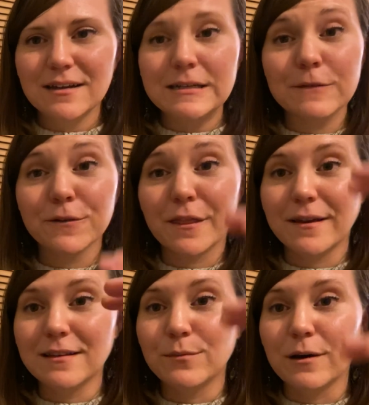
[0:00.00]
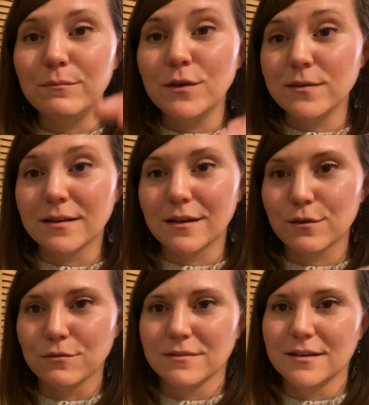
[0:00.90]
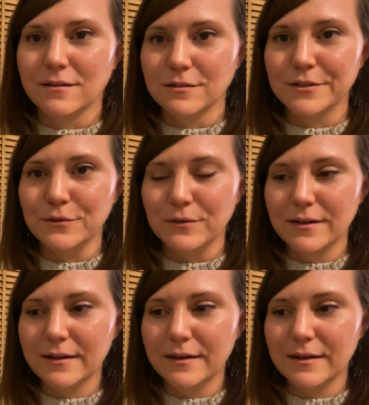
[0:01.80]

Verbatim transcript: different things about music through a single tune.